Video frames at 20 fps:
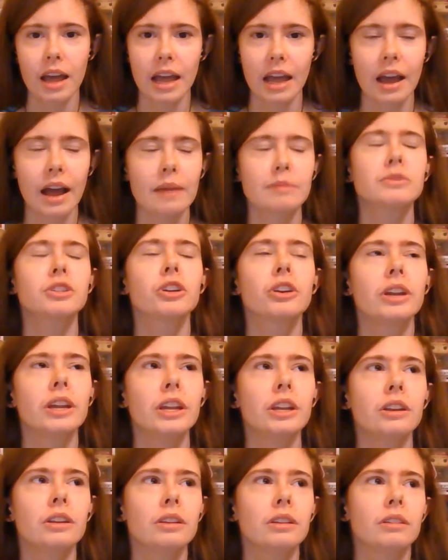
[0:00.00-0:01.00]
I'm sure
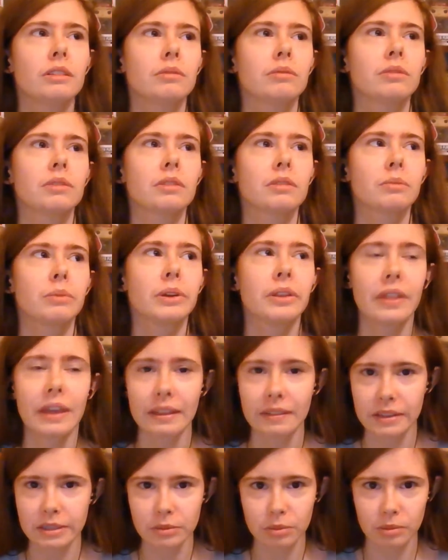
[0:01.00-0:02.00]
he would
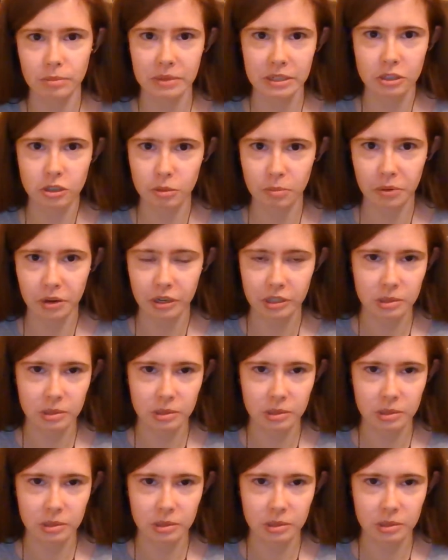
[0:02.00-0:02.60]
think this would be super